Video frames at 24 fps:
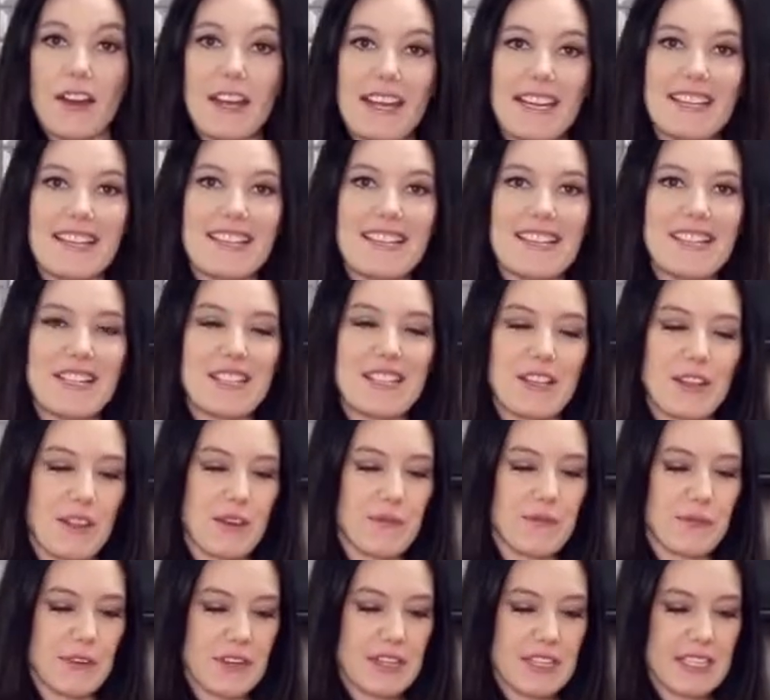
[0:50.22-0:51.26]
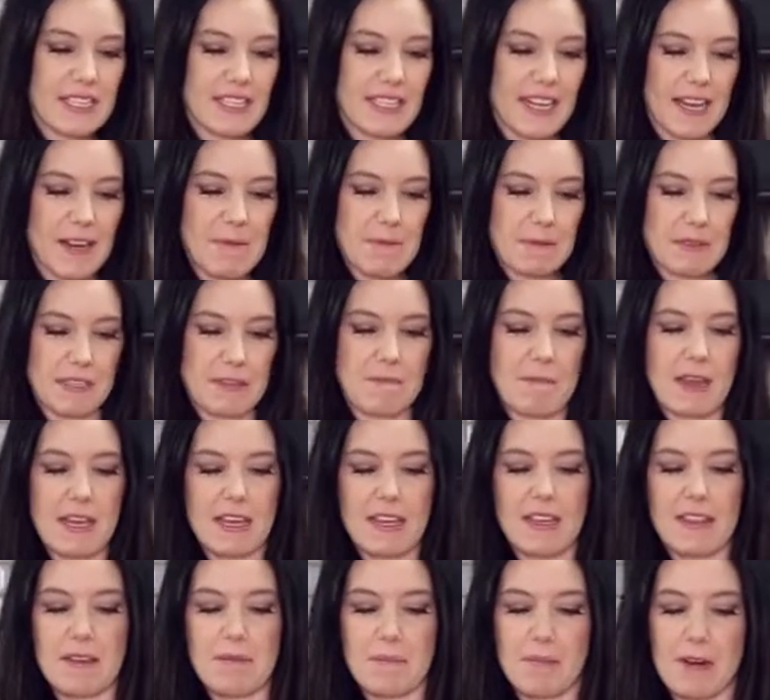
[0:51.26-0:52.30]
right, so the first step to
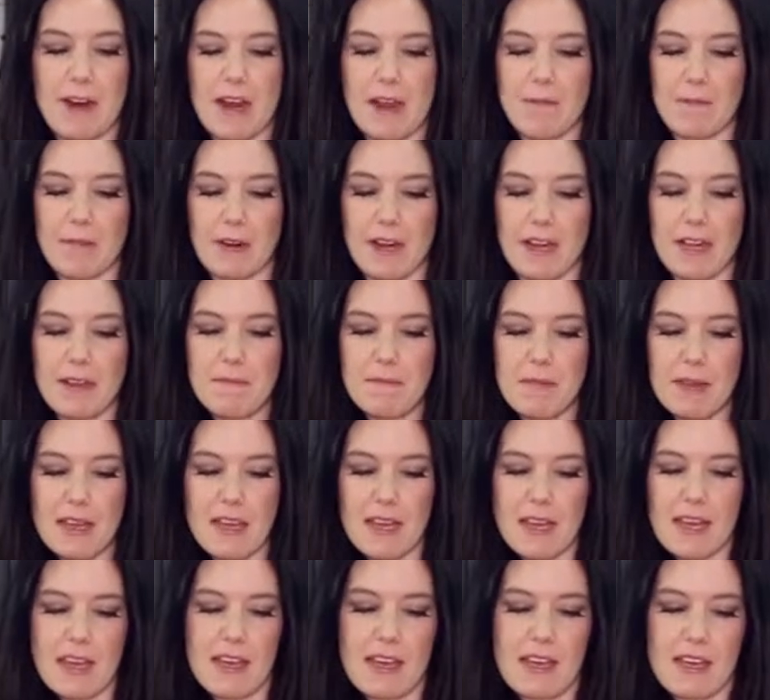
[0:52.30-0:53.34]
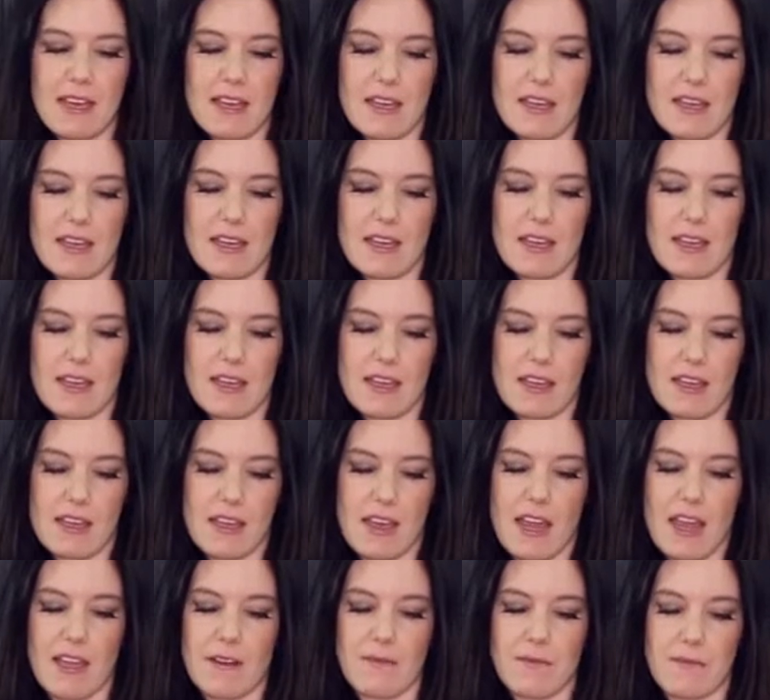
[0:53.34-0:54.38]
making the prime rib
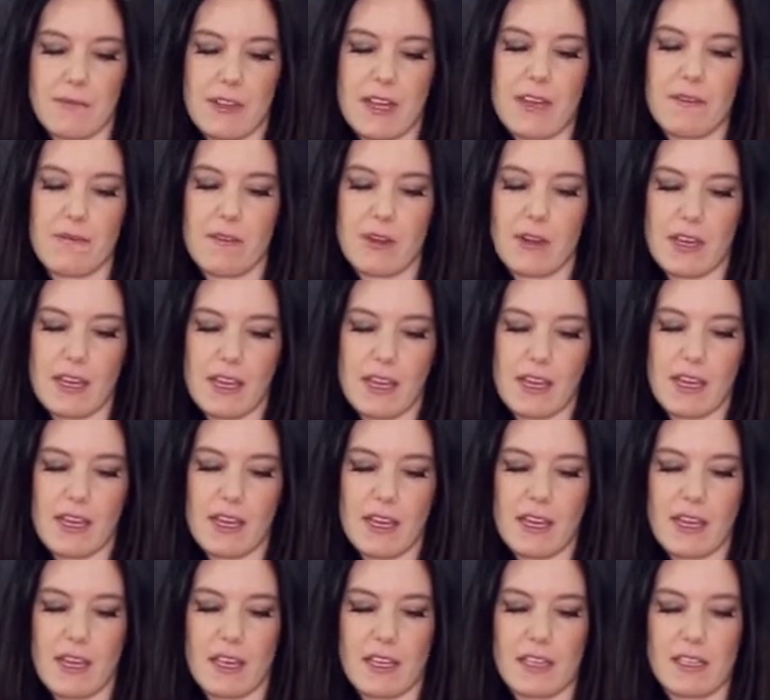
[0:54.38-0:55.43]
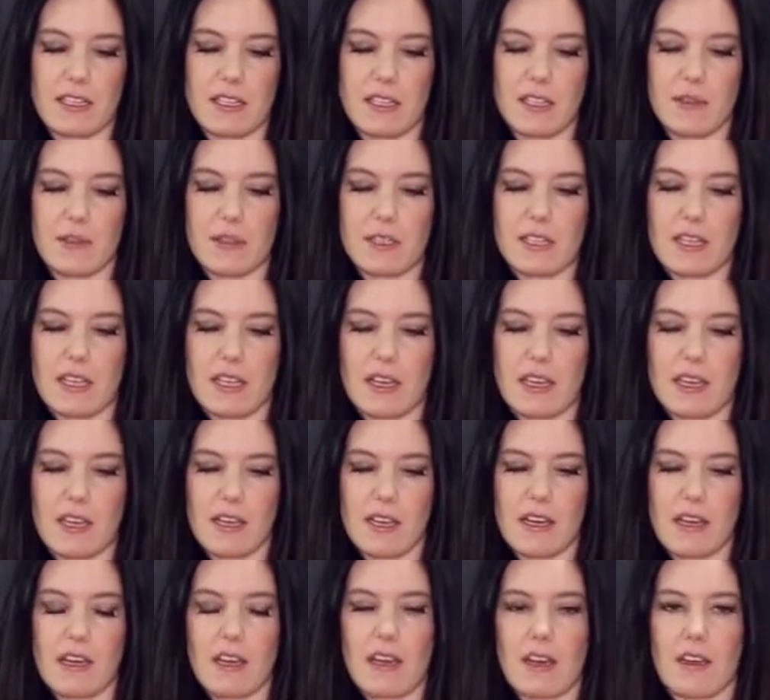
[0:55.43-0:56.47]
and flavoring it is
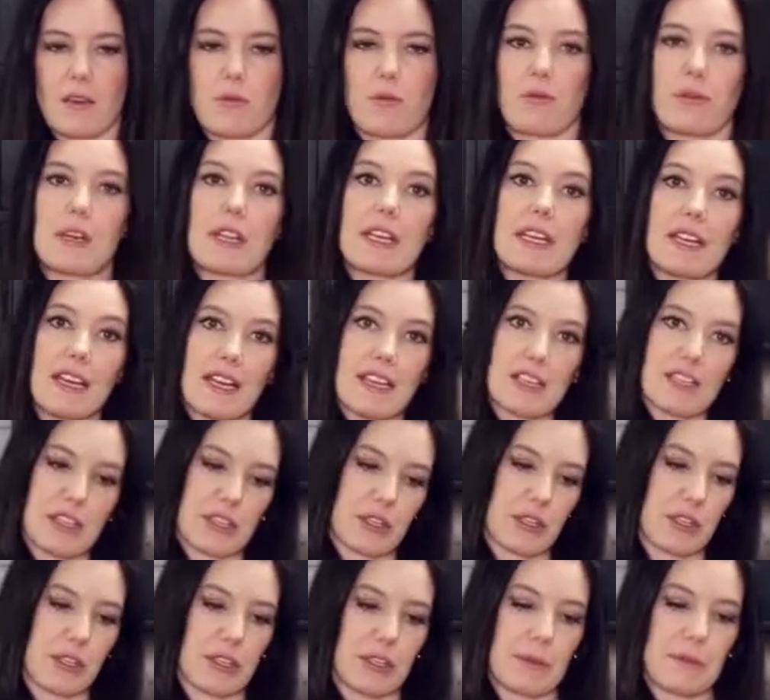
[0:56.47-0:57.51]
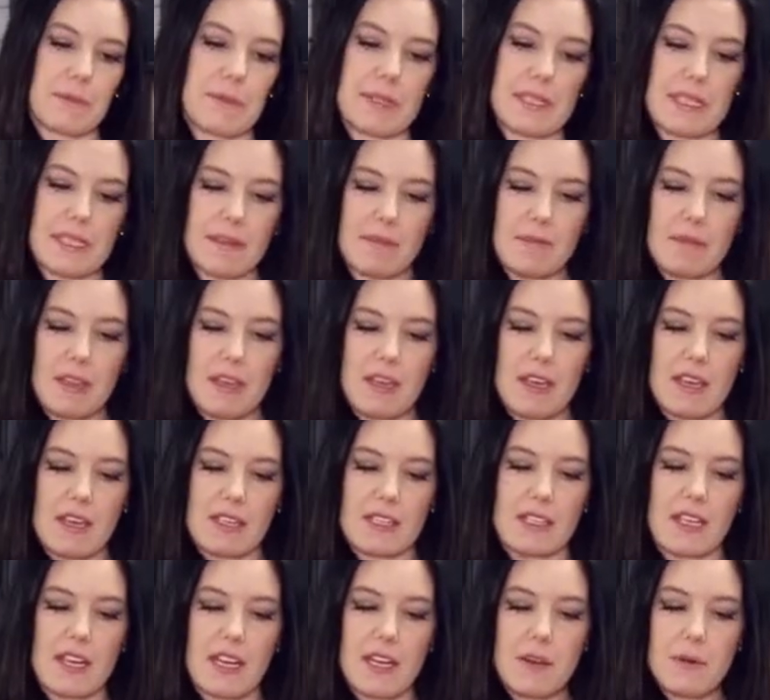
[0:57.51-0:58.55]
using really nice herbs.
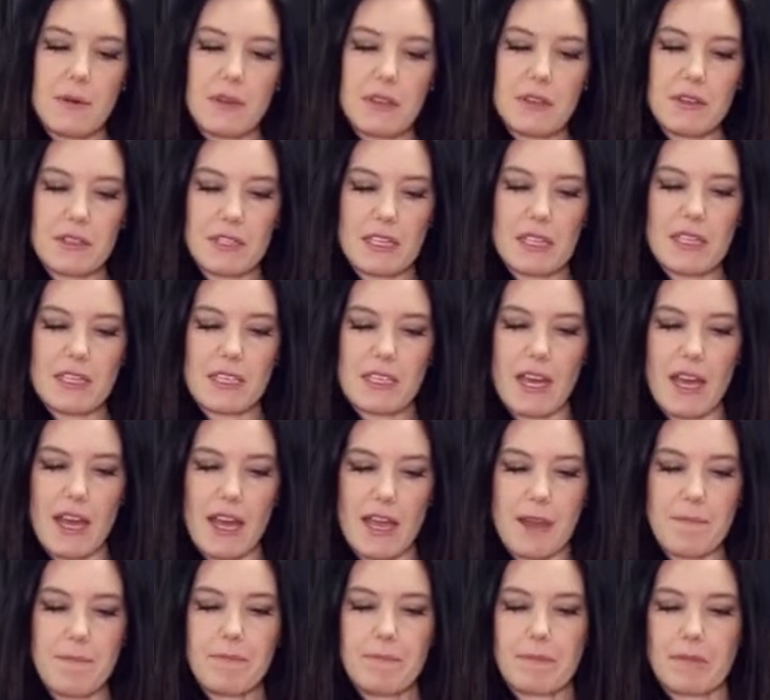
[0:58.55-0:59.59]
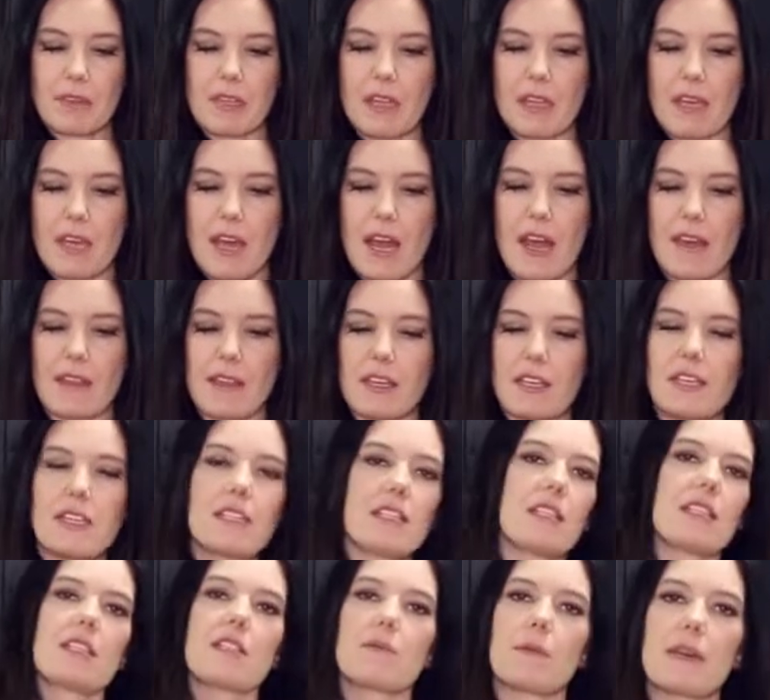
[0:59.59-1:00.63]
Today we're using thyme, and the
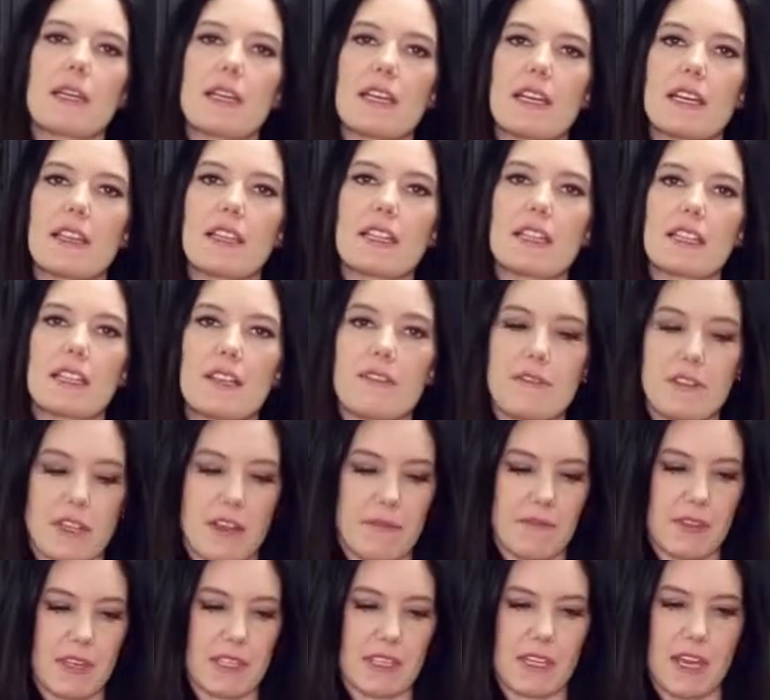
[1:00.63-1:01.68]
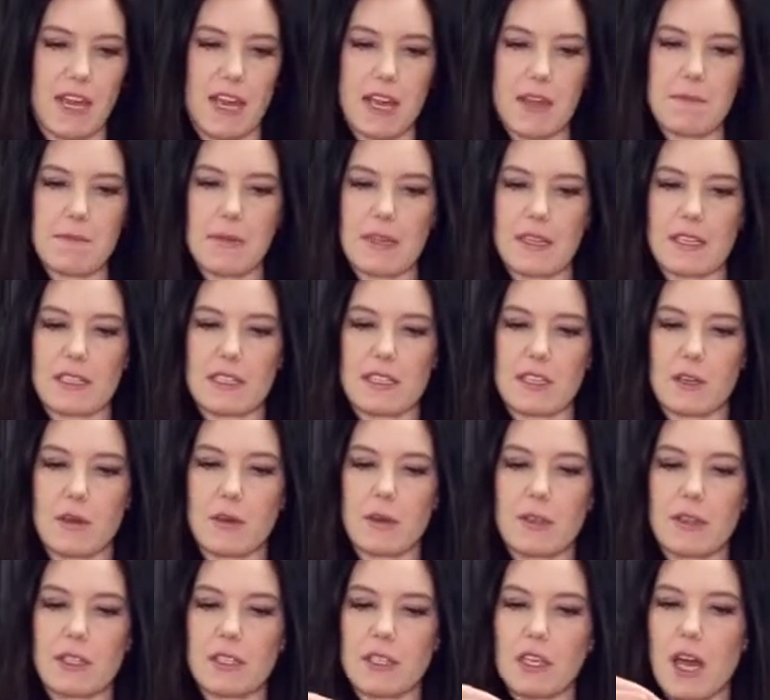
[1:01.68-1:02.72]
easiest way to get the leaves off the thyme is to
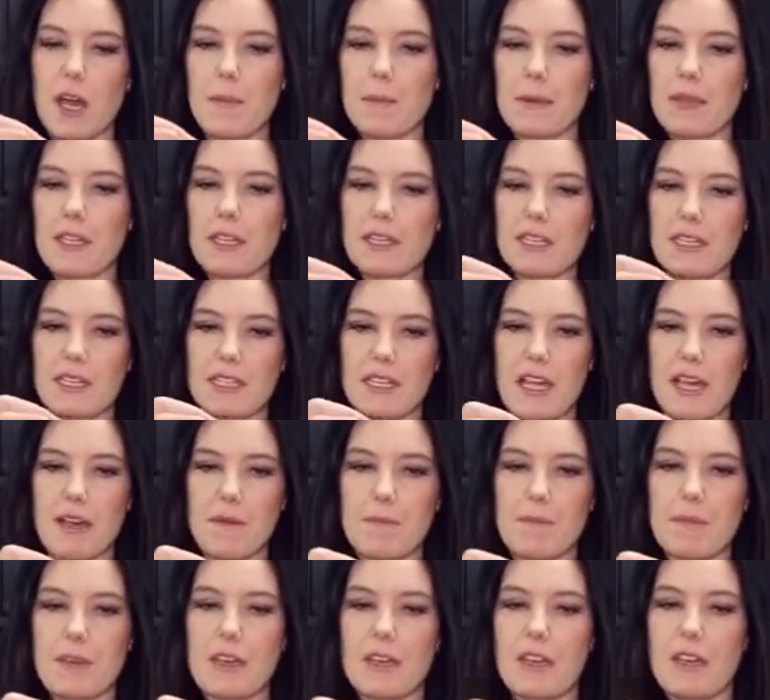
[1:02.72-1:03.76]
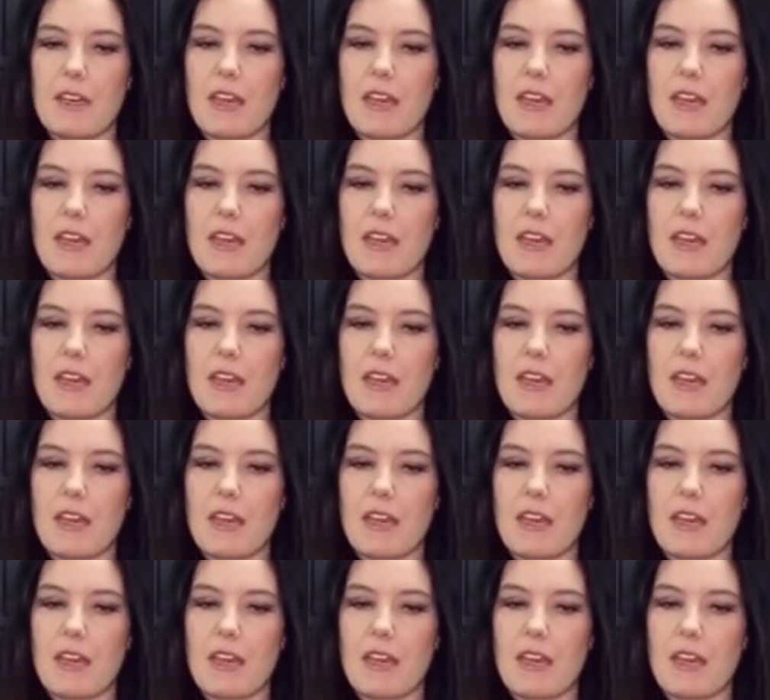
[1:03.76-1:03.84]
hold the top of the stem